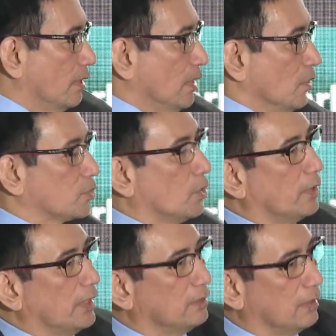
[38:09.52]
So,
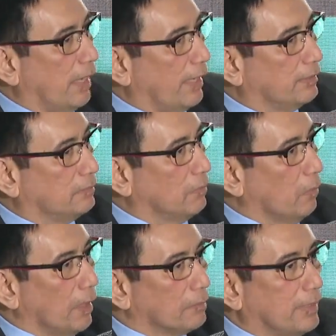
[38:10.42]
and
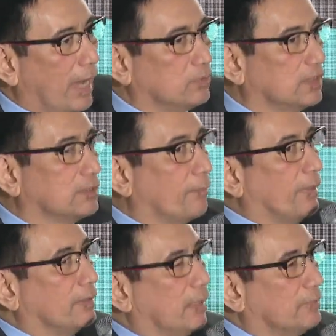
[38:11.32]
now that the
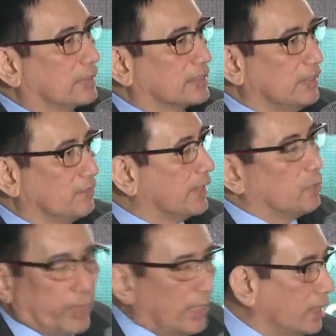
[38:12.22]
pandemic has lifted,
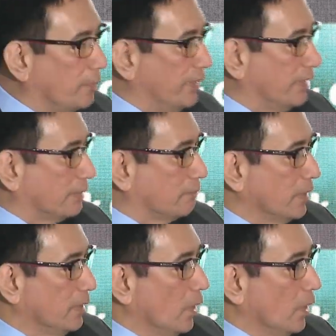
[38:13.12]
we are keeping that.